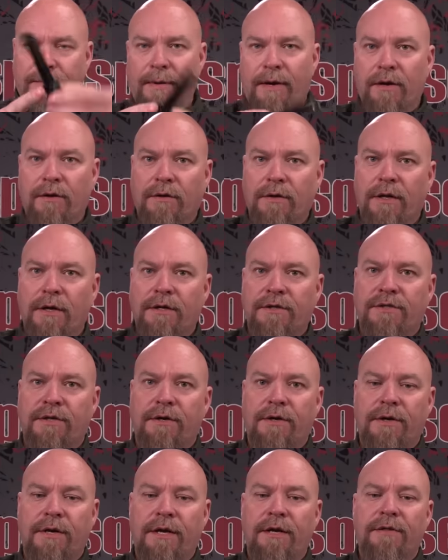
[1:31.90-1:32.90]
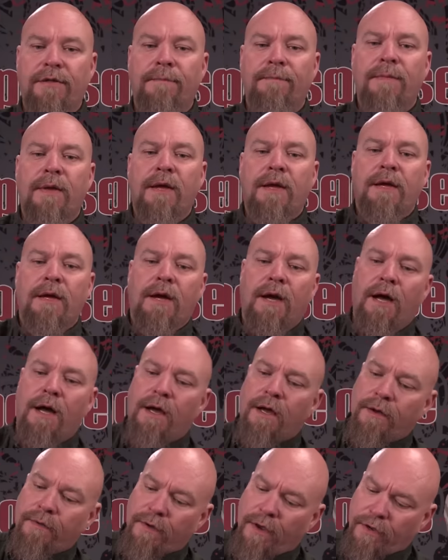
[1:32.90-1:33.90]
barrel lugs underneath,
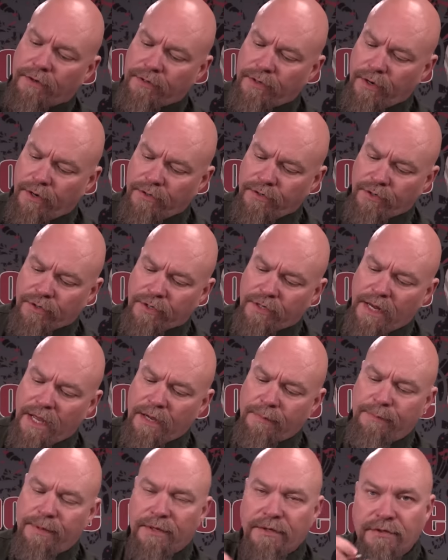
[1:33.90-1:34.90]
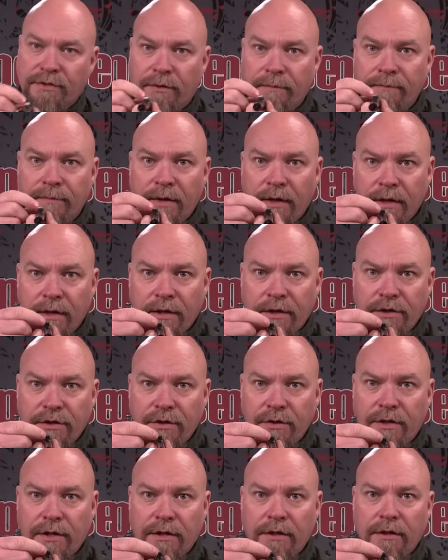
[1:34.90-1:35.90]
uh, on, on your Glock pistol,
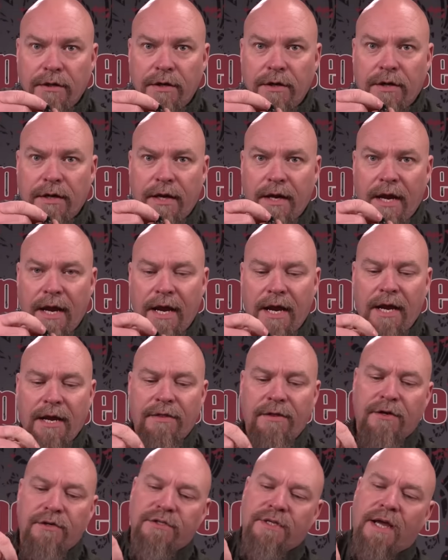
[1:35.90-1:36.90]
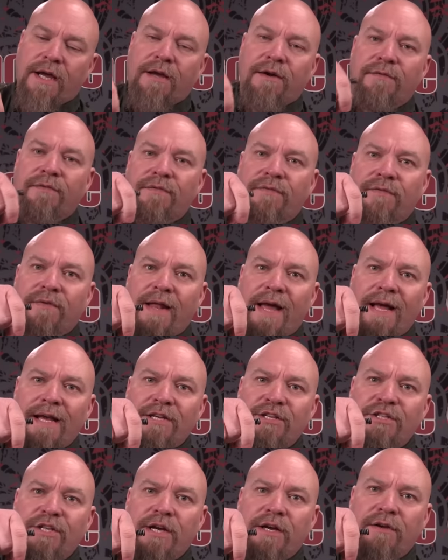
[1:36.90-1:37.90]
you can look and there's like a
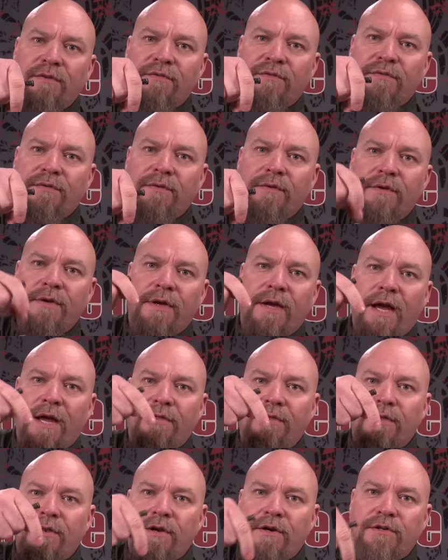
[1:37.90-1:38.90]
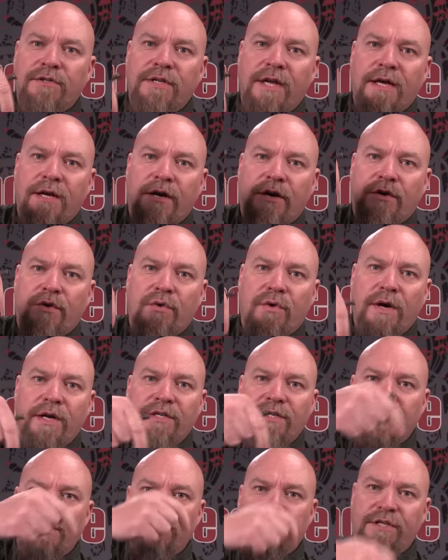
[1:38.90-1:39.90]
flat shelf and then there's like a
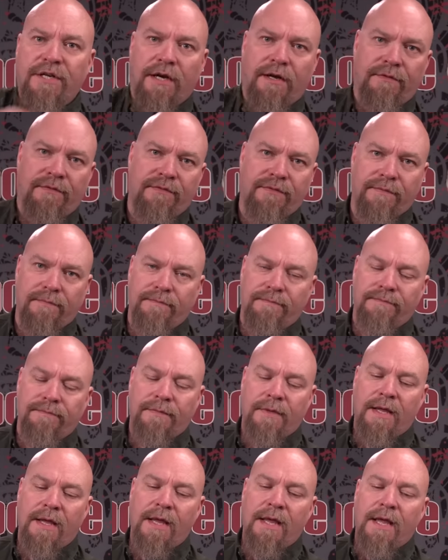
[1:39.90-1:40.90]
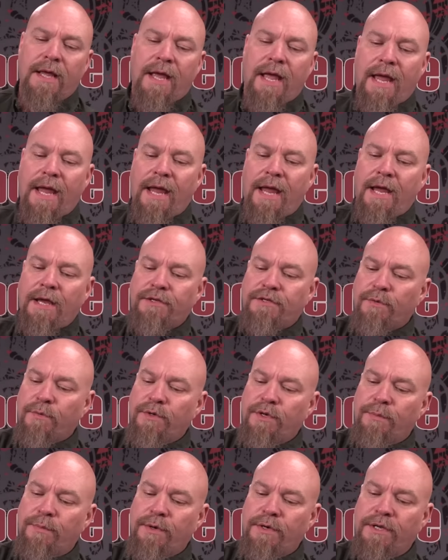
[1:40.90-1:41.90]
crescent shelf. And so
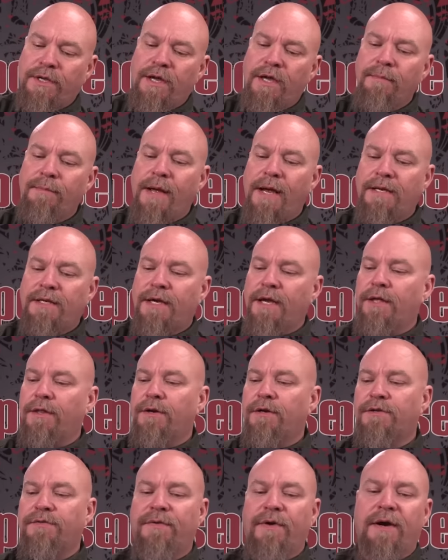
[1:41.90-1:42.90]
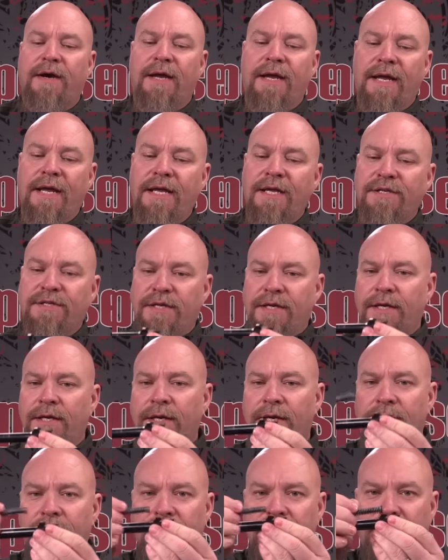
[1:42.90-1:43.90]
when you put the gun back together, it's very easy
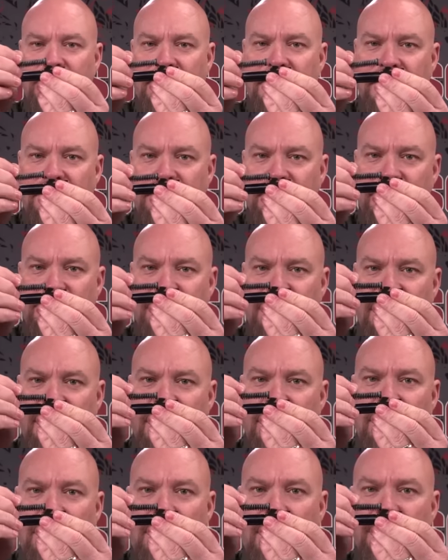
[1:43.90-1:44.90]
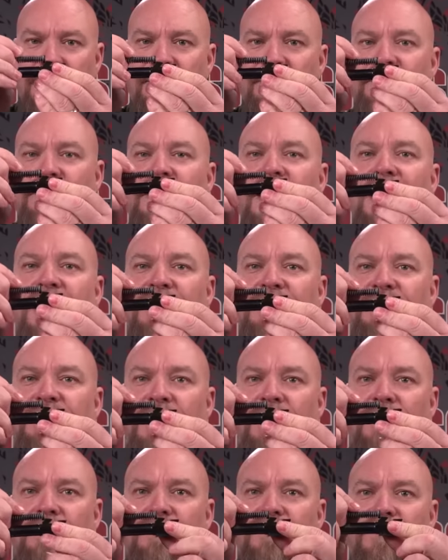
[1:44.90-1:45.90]
to get this thing on the flat
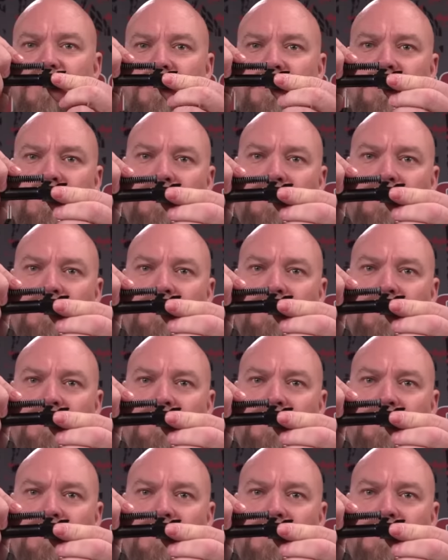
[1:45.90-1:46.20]
shelf